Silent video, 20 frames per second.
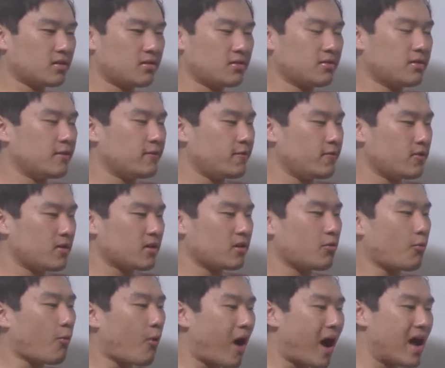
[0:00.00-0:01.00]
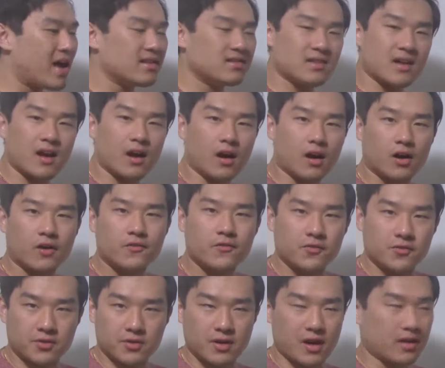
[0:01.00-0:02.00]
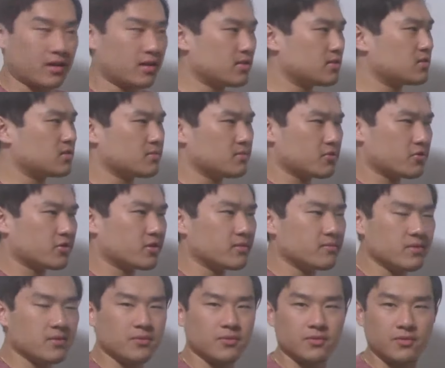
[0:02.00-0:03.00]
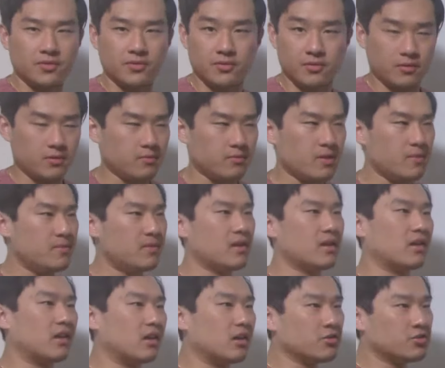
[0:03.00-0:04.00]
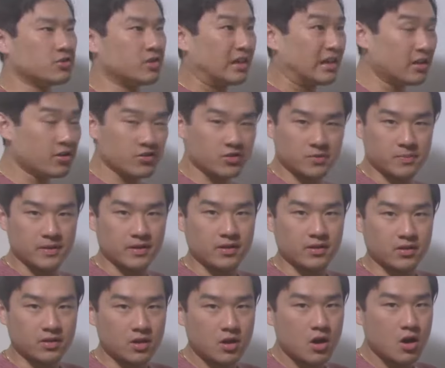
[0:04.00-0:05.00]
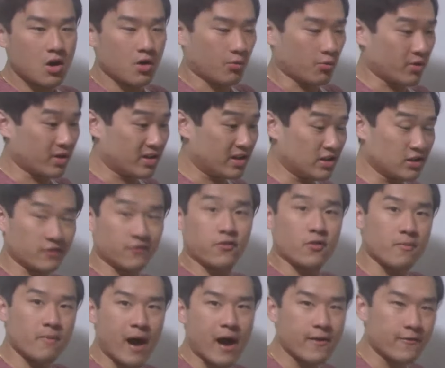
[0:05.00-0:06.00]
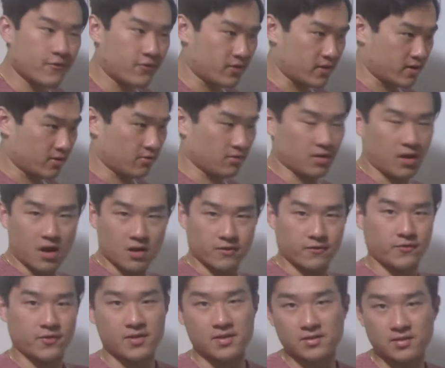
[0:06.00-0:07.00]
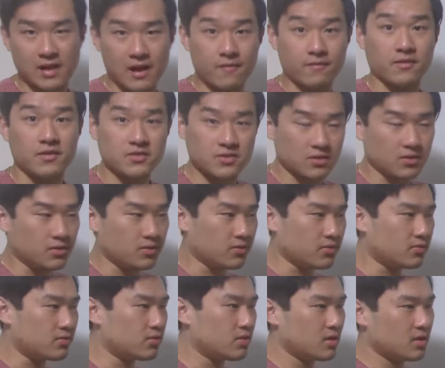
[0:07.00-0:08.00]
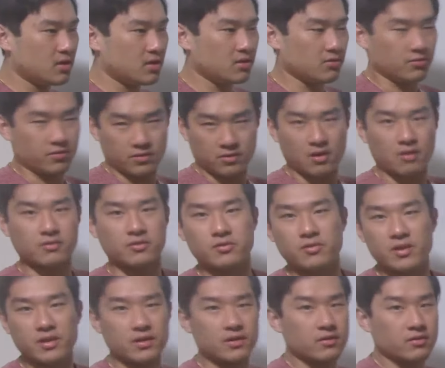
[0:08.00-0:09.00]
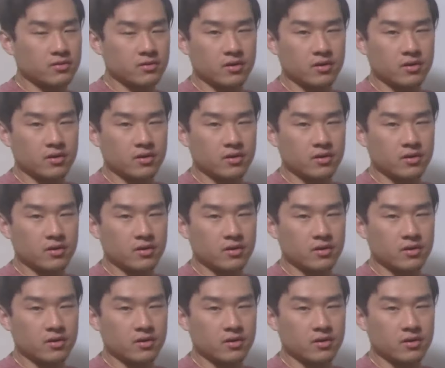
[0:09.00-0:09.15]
give you like why is that hard for, I guess, American people to, you know, maybe like English speaker, or at least for my friend or a lot of friends I've listened to, or on the radio,